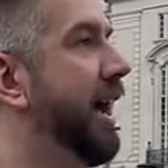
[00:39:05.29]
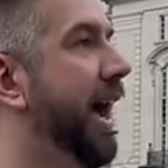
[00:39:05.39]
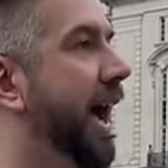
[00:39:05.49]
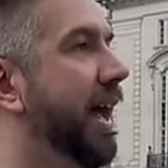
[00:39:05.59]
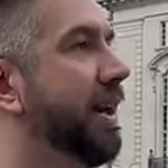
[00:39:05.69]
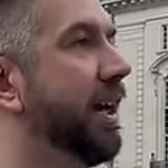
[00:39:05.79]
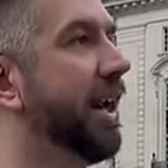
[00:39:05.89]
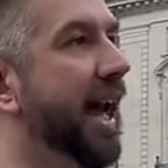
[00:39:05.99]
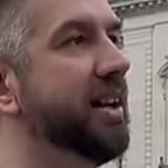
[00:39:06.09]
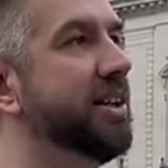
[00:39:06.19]
And
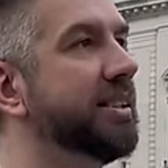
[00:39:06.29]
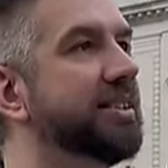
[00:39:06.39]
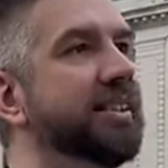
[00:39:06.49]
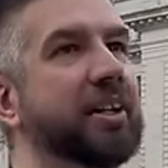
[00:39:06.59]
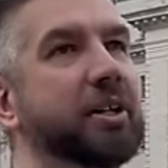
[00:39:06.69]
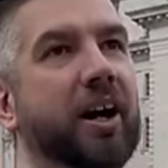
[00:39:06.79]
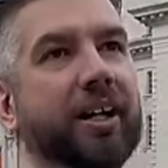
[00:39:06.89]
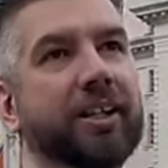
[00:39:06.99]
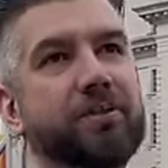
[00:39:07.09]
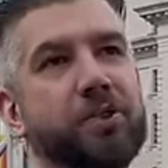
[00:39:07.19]
Landis then kind of